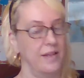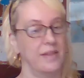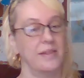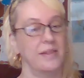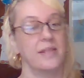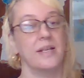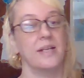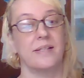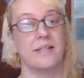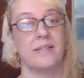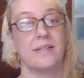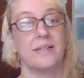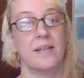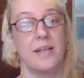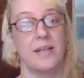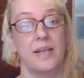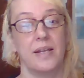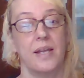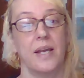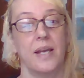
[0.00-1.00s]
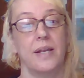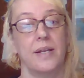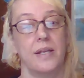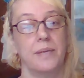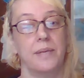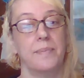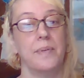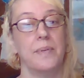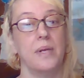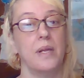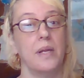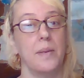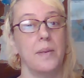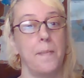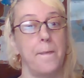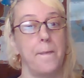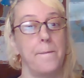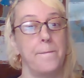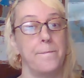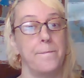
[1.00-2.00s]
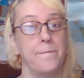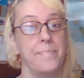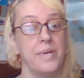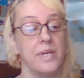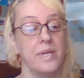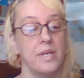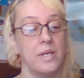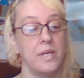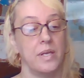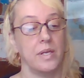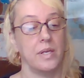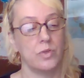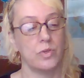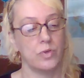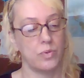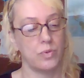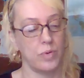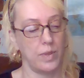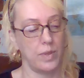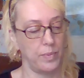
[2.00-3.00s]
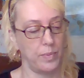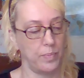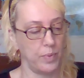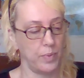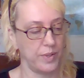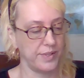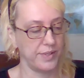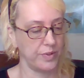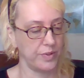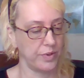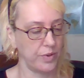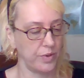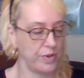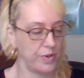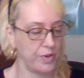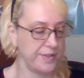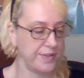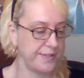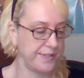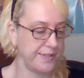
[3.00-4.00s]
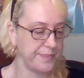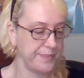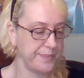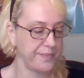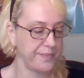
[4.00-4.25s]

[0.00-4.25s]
This can get him in big trouble, boys and girls.